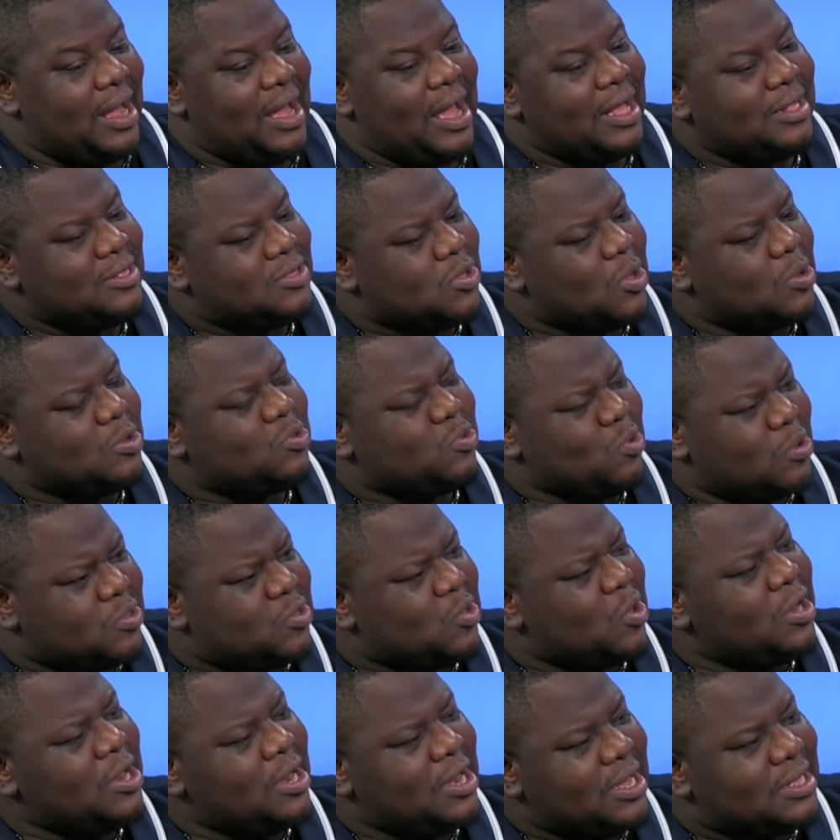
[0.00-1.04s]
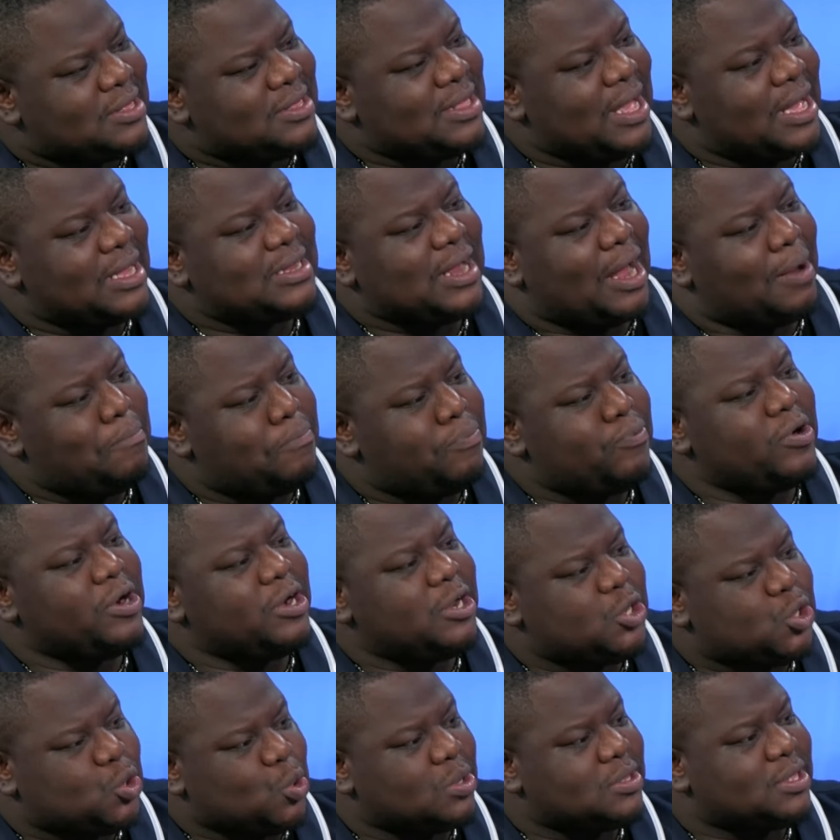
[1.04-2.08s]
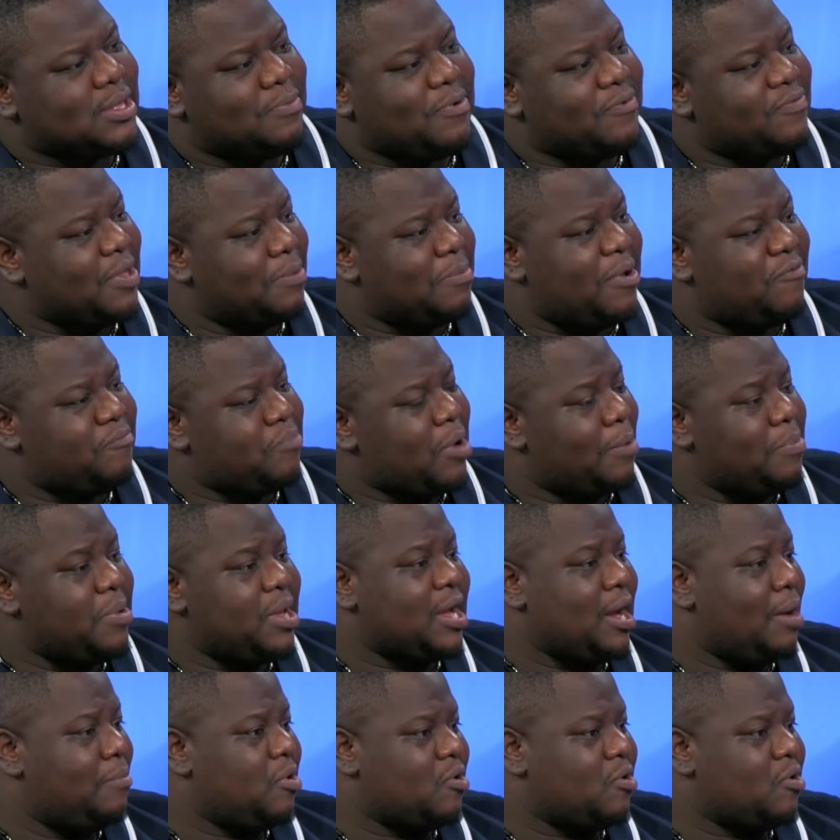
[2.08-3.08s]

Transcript: right. And so to a certain extent, I'm pretty sure some of them have probably come